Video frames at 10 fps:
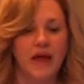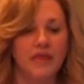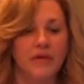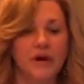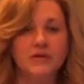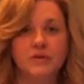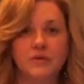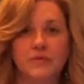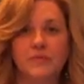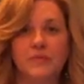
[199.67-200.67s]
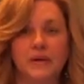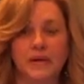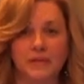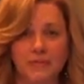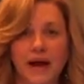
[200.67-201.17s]
They're also
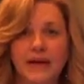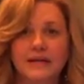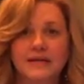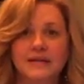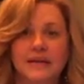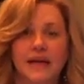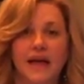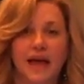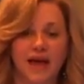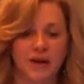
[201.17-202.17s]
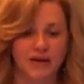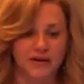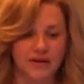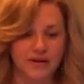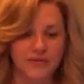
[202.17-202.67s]
building bikes and
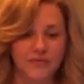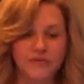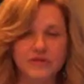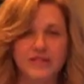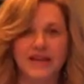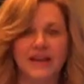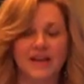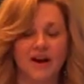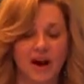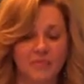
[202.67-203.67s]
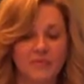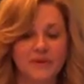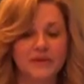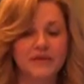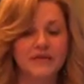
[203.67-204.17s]
designing
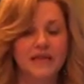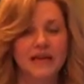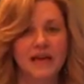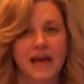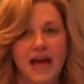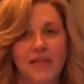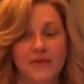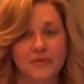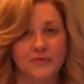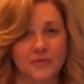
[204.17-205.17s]
automobiles. They're